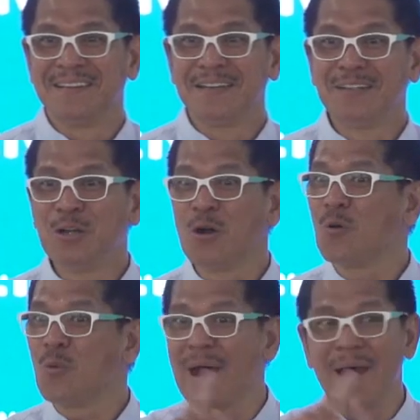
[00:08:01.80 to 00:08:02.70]
No
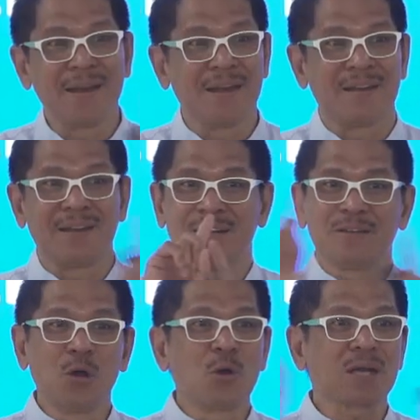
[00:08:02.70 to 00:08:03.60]
one,
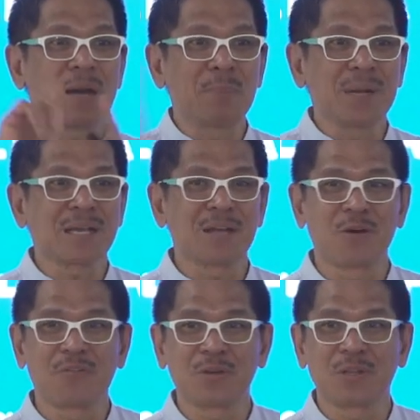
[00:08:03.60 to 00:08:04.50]
no company can
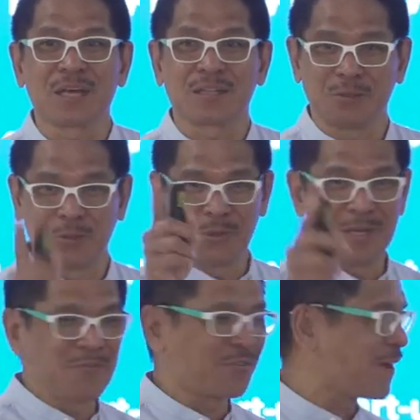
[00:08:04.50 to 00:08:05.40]
offer you that,
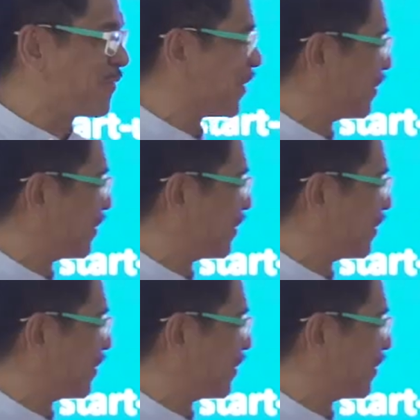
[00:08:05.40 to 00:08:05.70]
only in Forever.